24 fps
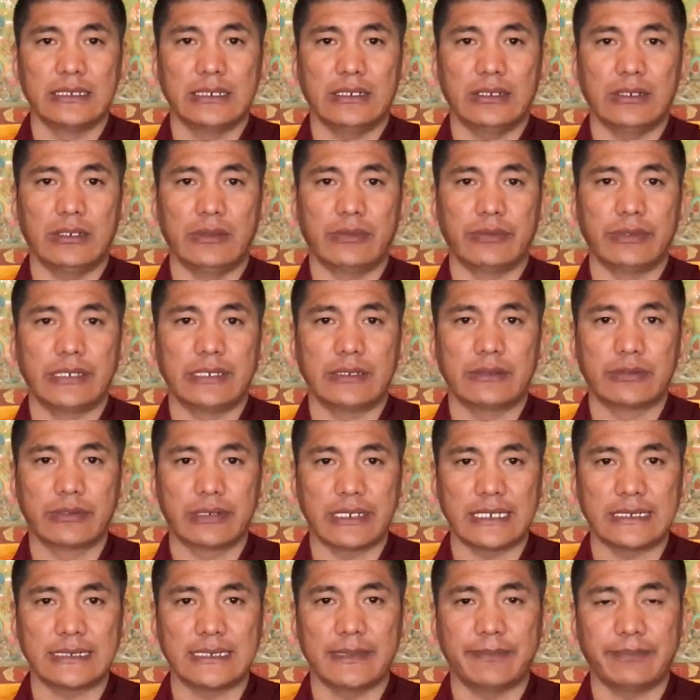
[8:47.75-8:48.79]
or we
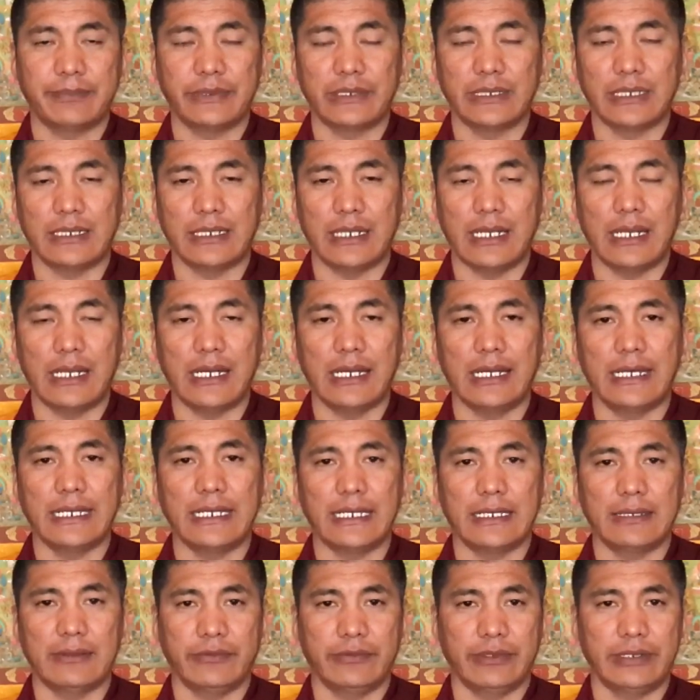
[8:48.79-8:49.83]
grasp an
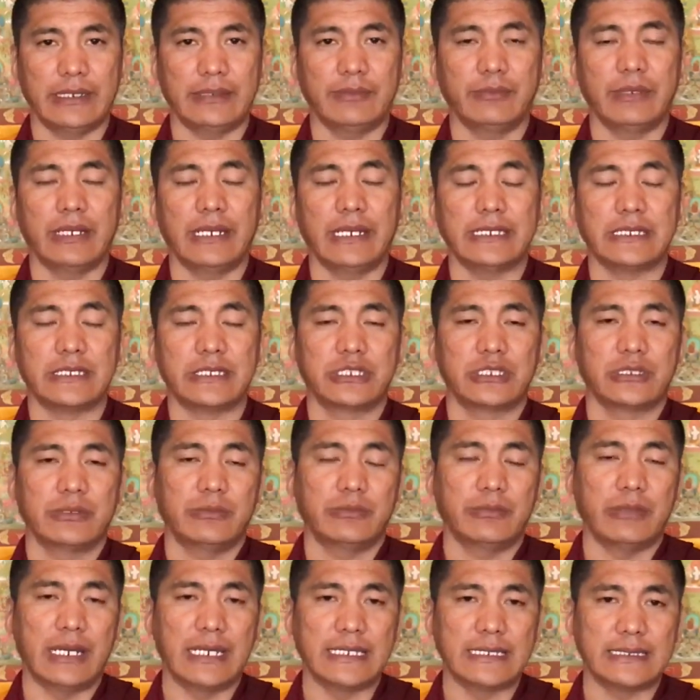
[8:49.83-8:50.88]
I very much,
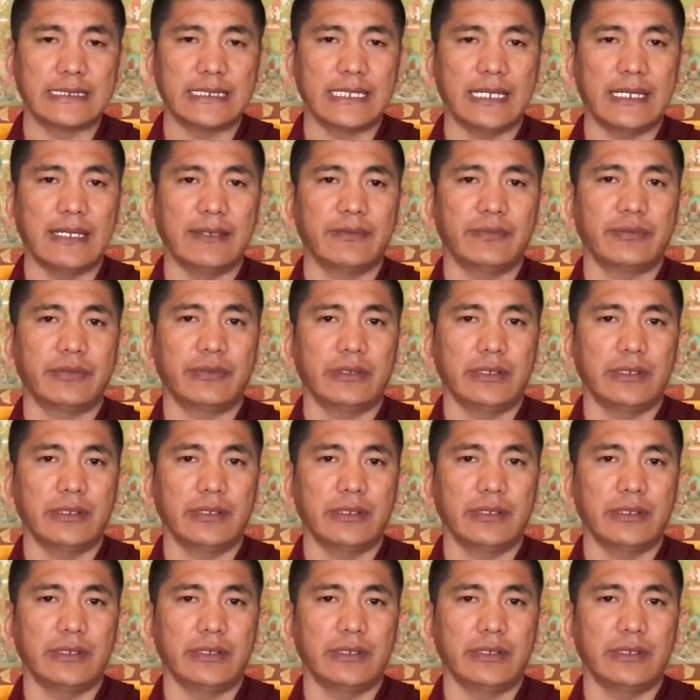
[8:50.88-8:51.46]
myself,